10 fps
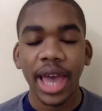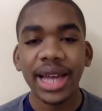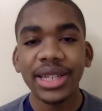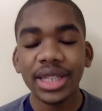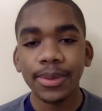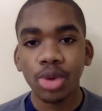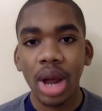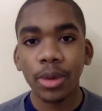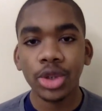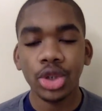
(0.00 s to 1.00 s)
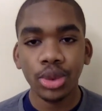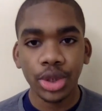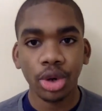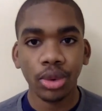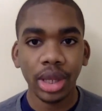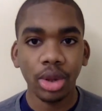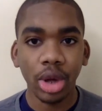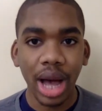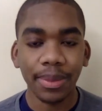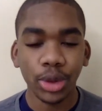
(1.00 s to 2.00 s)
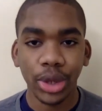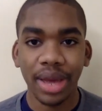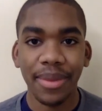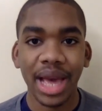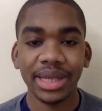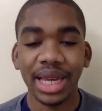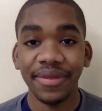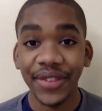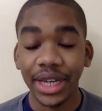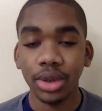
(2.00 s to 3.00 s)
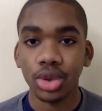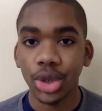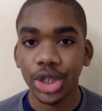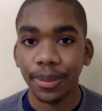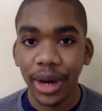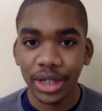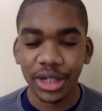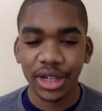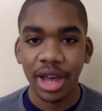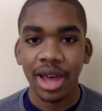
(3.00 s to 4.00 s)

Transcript: And his subscribers do certainly look up to him as a vegan nutrition pundit.